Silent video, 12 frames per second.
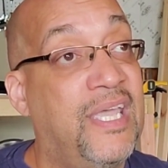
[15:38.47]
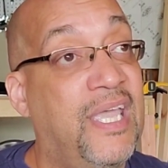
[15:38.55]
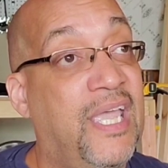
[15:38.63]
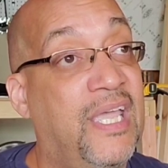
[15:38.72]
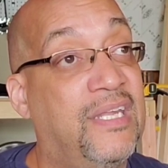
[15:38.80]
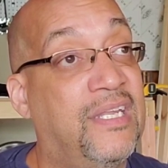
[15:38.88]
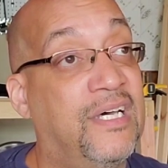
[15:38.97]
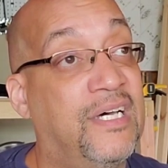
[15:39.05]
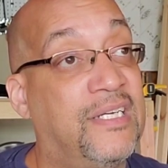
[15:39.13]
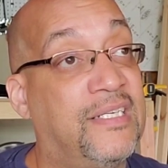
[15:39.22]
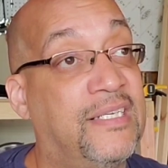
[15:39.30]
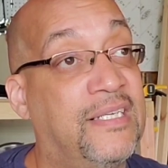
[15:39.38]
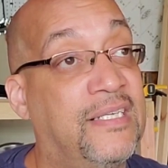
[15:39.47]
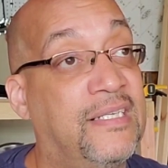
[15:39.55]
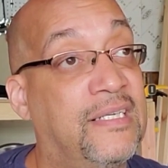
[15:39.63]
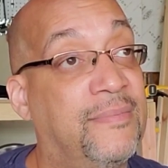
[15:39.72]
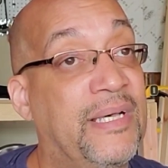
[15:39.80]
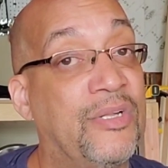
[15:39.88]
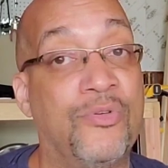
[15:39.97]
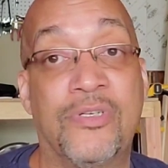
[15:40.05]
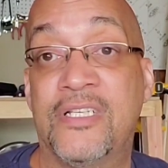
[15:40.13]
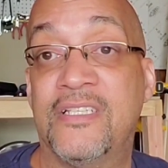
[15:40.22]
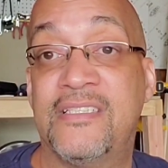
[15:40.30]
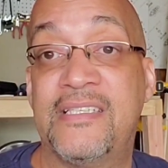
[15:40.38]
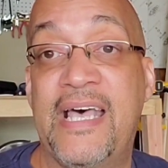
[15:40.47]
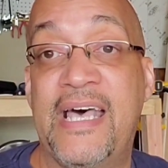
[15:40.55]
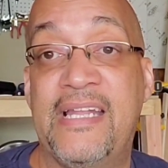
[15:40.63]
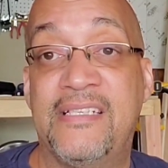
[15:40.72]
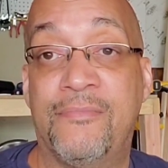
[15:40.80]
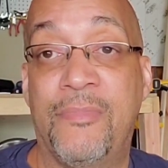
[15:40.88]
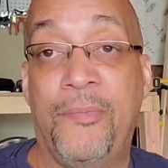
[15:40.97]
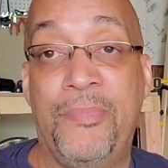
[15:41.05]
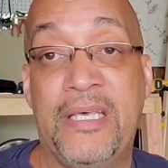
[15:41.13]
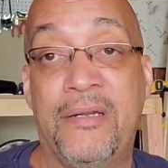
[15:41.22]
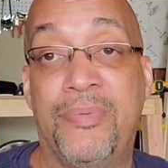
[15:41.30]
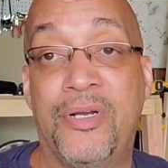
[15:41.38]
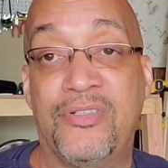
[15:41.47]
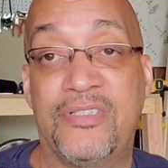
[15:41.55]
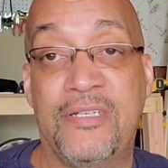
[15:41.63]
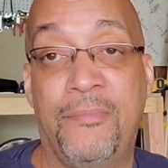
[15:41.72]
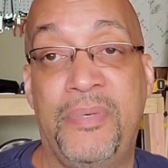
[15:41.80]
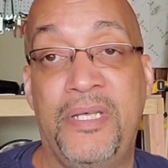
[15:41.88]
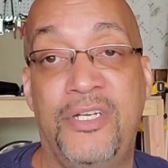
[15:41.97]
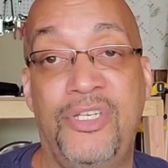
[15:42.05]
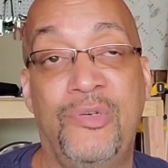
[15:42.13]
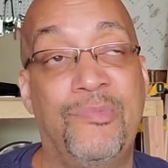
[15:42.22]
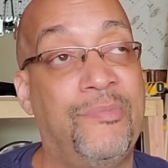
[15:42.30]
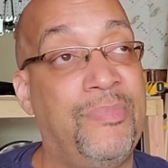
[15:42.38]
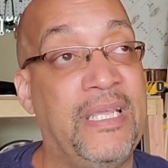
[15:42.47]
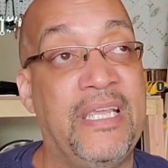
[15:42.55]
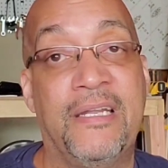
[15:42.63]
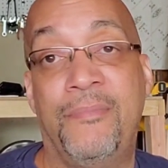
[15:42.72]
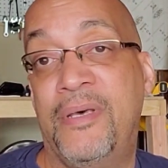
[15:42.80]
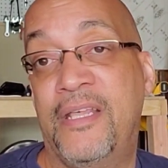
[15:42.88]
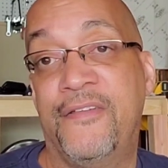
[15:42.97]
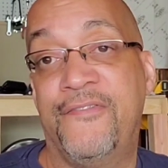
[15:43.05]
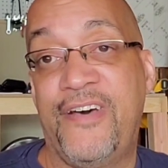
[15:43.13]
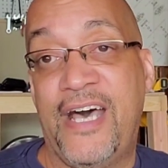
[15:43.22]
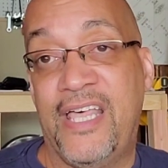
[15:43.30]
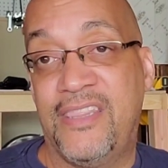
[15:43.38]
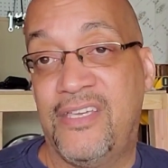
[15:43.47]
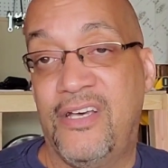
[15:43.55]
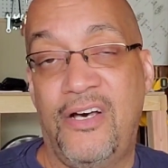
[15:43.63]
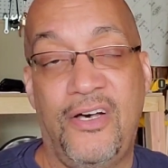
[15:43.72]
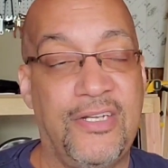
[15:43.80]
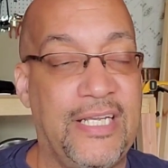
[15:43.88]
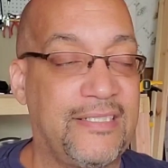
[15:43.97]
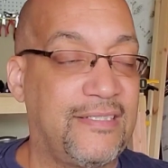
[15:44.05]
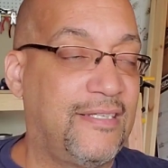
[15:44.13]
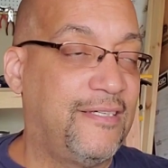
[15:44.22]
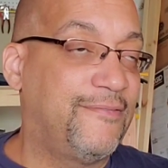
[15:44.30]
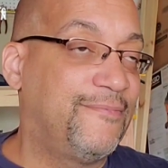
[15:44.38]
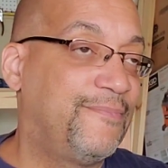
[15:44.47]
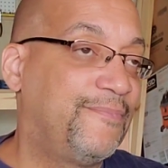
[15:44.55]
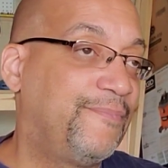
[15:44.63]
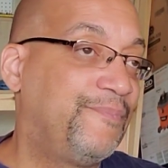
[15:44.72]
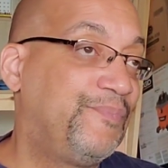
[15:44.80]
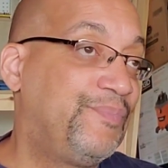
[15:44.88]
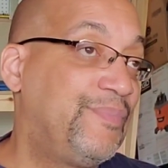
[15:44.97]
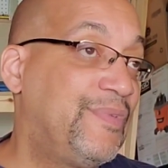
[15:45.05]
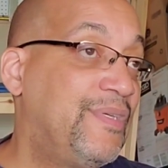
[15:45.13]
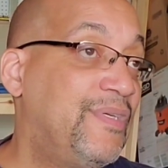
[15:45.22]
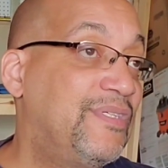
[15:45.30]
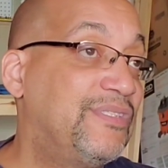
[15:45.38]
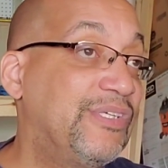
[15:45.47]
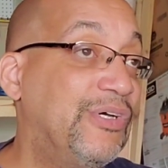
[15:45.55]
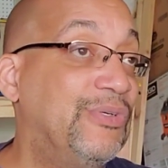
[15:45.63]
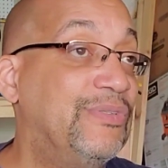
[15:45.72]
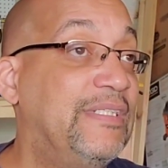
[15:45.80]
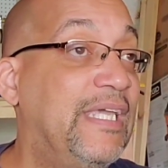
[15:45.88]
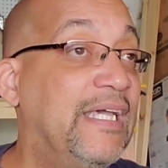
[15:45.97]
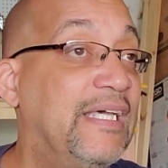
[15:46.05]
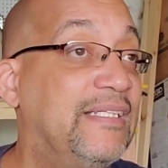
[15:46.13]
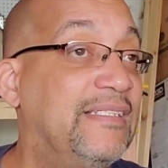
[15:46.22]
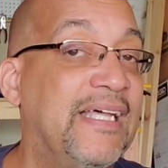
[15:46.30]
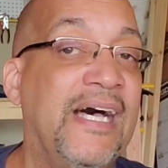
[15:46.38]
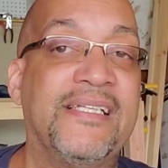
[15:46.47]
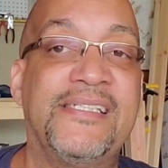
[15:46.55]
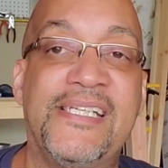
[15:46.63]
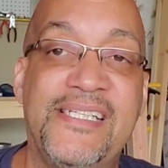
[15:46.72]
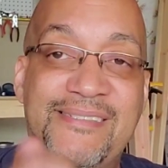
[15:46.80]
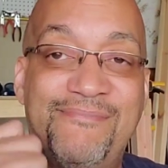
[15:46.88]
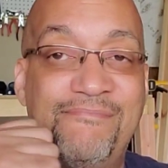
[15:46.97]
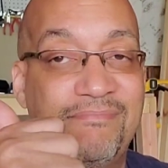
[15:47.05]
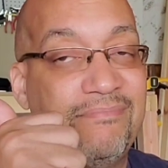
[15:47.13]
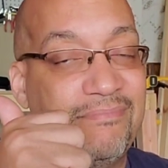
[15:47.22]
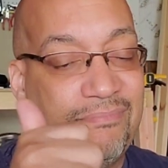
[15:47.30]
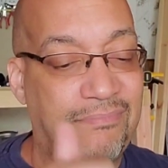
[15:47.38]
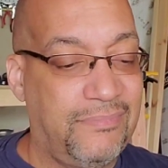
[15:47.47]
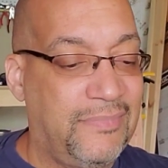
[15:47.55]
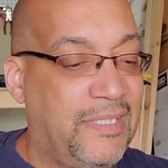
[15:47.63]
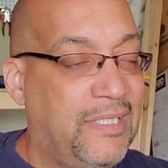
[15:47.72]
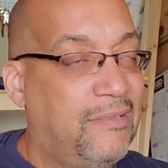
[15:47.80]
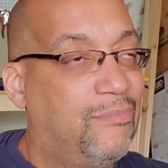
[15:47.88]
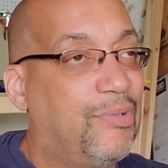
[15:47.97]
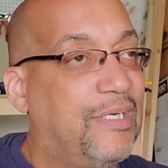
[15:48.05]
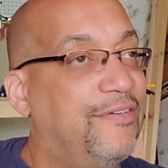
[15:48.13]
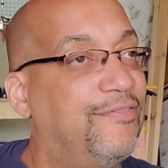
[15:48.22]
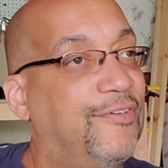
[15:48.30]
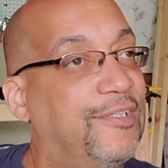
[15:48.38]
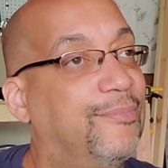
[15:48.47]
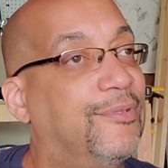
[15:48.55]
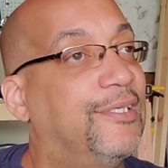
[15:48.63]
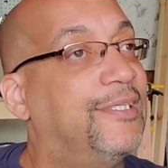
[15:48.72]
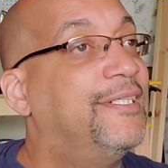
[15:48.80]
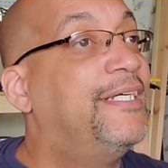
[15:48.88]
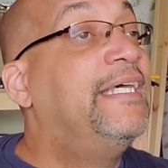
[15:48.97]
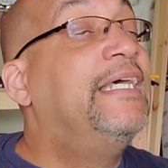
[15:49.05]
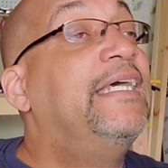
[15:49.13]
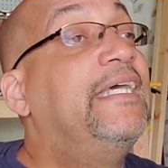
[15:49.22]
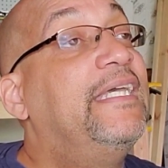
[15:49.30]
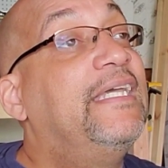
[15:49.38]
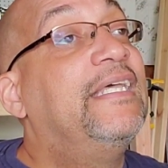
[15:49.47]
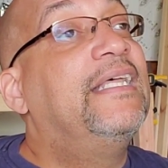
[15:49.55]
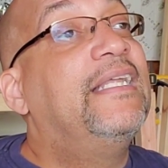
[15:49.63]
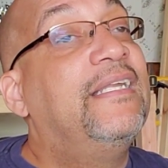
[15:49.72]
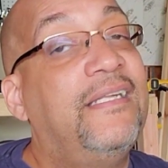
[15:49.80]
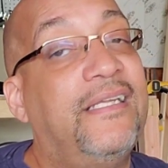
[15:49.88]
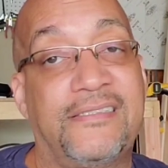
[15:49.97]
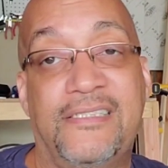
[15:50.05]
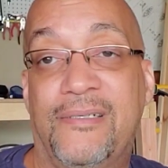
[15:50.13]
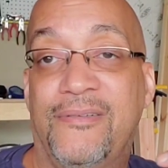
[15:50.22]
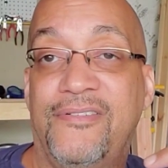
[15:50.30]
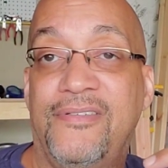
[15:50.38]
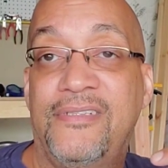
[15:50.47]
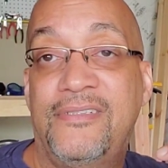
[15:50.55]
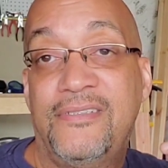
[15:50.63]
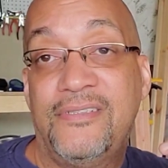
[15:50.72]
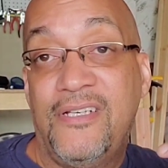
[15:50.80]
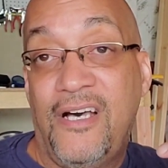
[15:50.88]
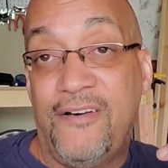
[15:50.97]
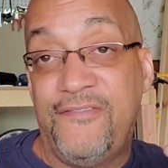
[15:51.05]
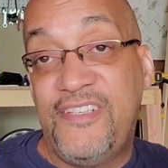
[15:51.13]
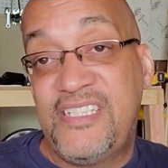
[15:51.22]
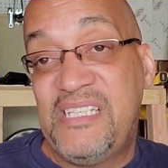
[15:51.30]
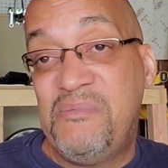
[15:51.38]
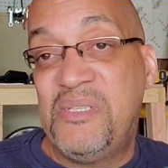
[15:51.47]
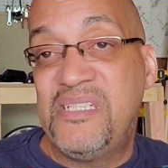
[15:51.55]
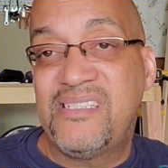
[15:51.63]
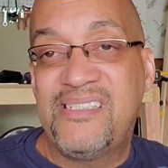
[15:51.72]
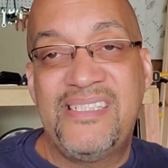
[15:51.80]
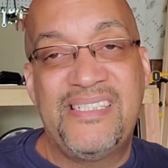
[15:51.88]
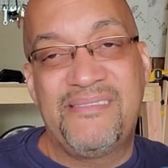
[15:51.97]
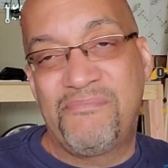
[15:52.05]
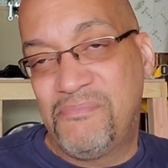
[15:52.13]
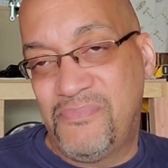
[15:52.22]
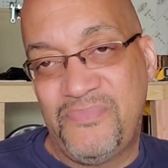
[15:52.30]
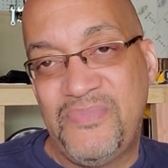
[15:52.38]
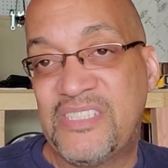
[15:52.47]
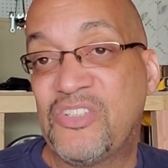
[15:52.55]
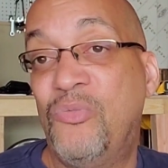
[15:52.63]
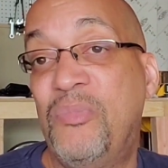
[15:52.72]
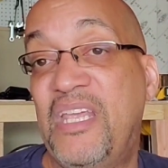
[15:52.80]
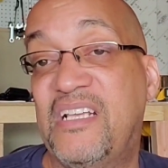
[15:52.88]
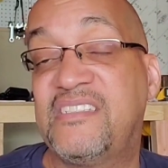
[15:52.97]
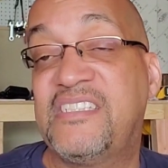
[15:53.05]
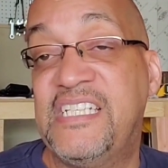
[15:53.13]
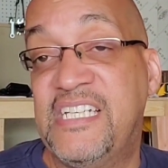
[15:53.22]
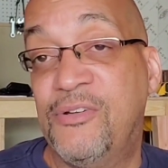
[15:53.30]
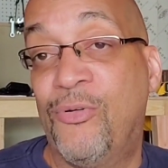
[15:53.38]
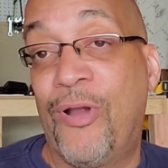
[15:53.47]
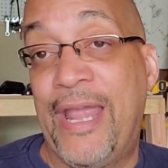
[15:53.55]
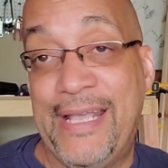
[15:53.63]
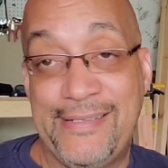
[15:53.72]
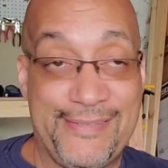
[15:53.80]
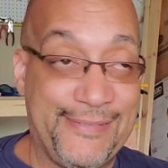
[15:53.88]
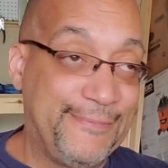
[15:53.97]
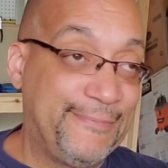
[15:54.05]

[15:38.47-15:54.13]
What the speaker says: and come out on the other side as a better person, a better human being, a better father, all that stuff. So yeah, Dante, praying for you, bro. Next up, 15 minutes in, it's gonna be extended rant.